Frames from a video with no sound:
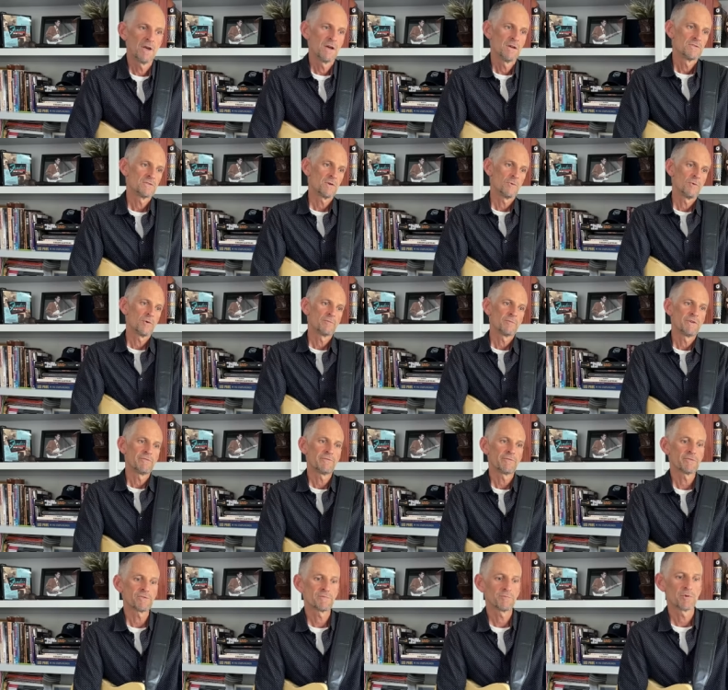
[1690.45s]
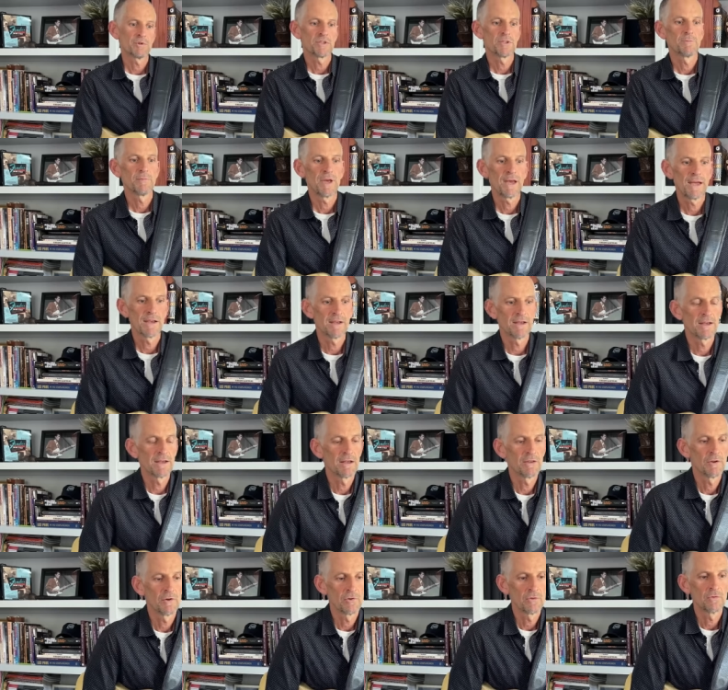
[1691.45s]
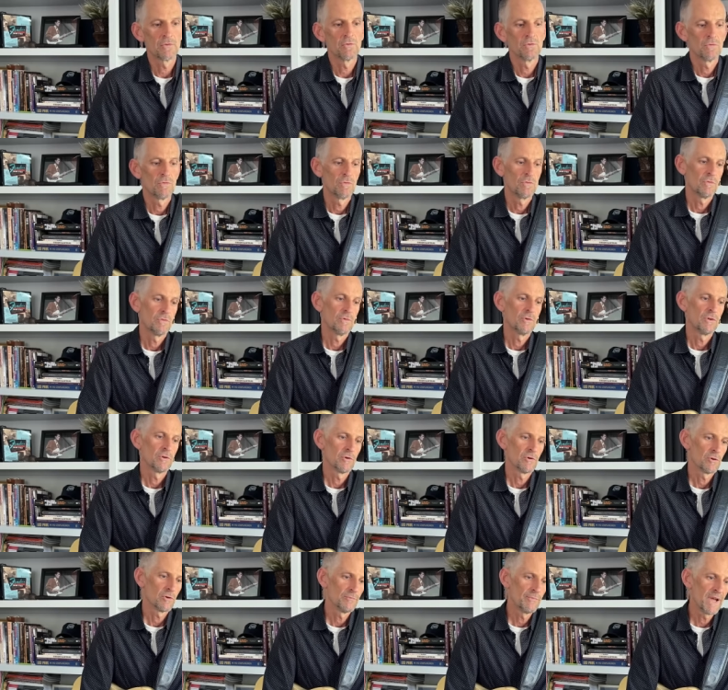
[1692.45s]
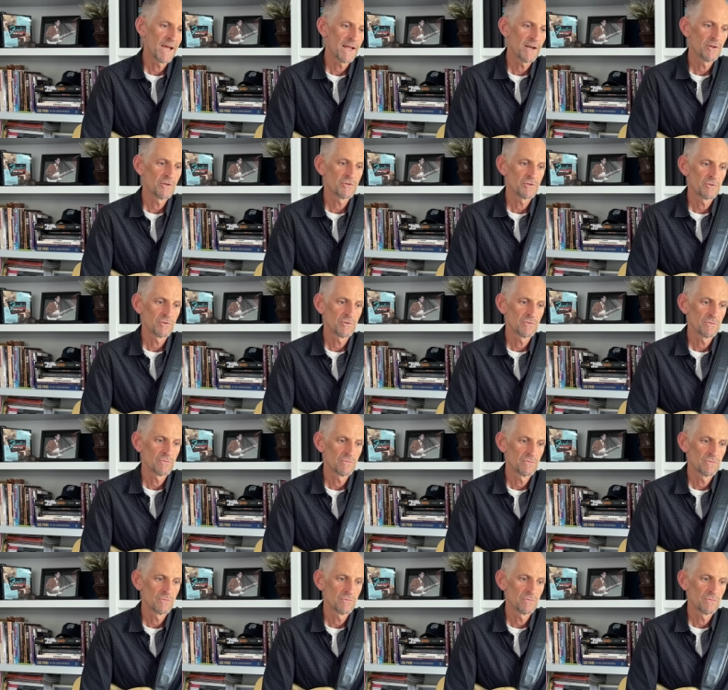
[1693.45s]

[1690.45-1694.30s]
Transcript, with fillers: So when we first put the band together, you know, her manager